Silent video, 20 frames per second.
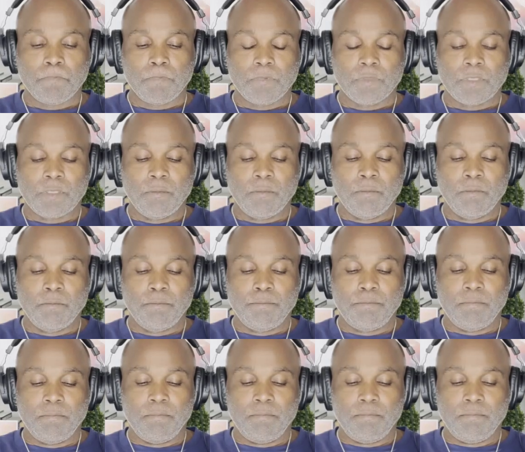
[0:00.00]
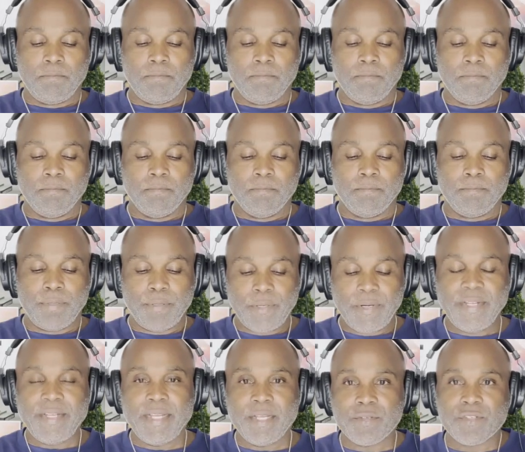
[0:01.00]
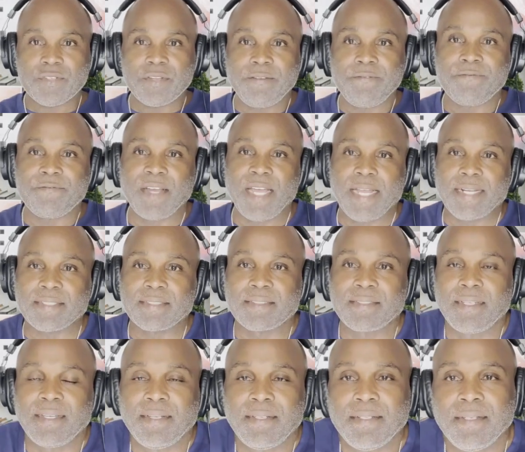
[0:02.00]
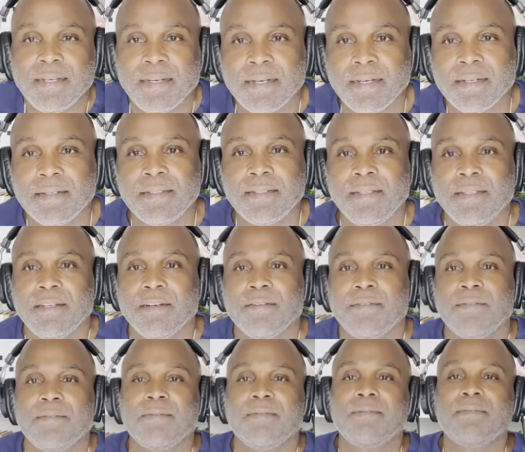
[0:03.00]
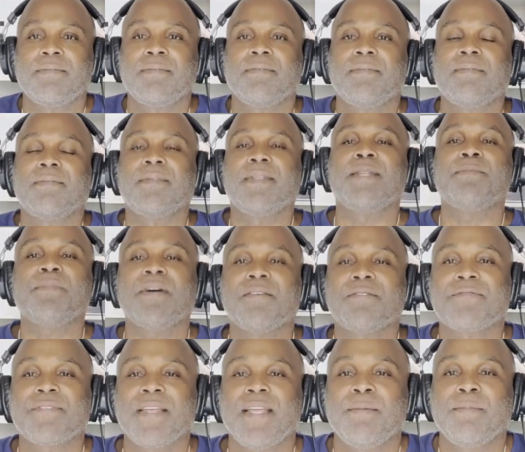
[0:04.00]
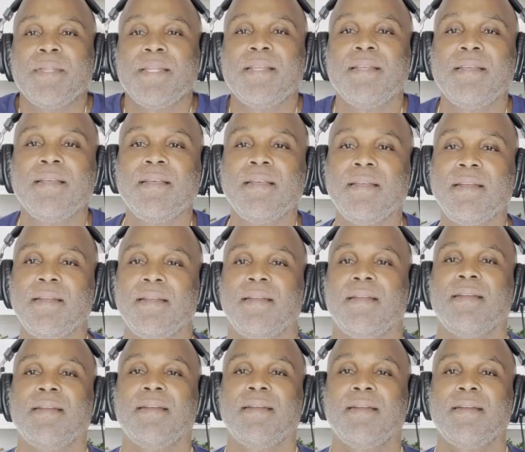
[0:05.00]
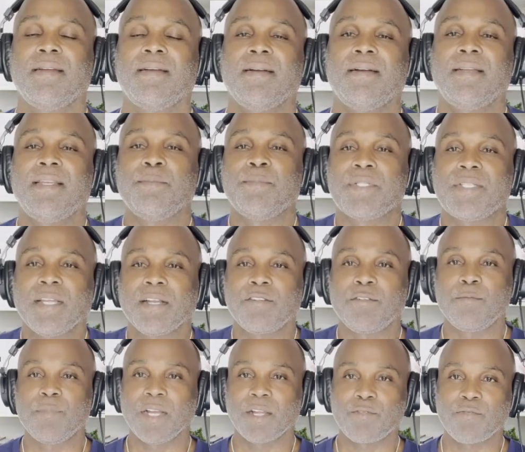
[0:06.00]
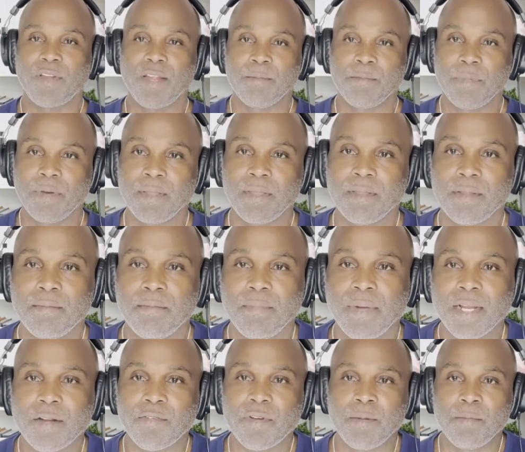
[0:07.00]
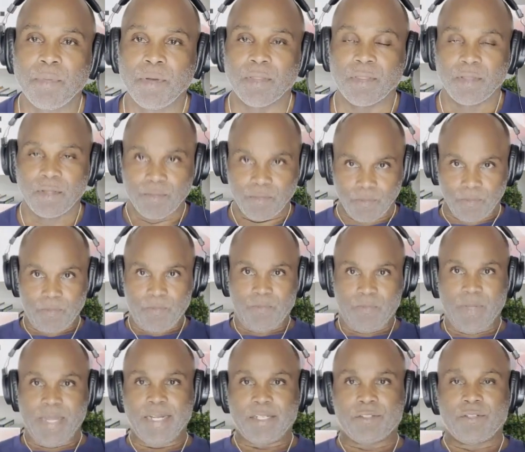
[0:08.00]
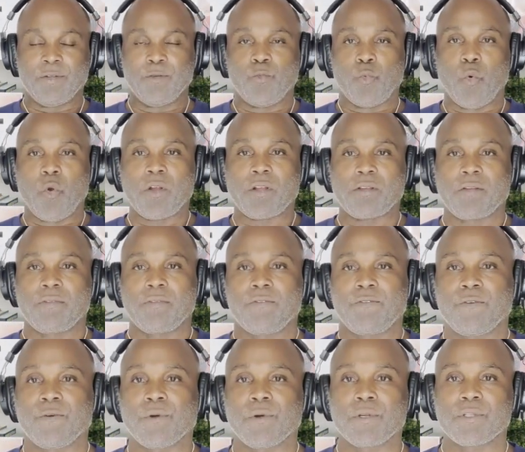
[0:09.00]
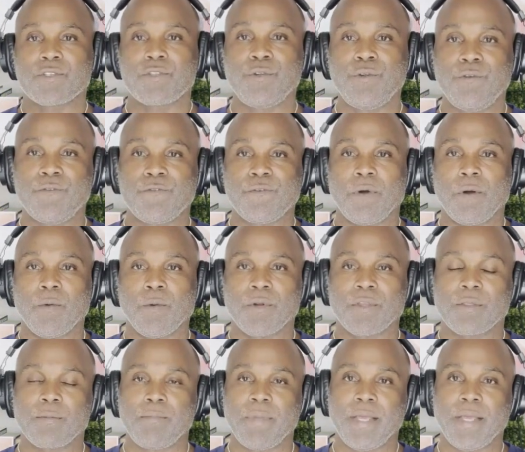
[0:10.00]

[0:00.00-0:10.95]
some pretty interesting facts that, you know, in my family, in particular my grandmother. My grandmother actually worked for two former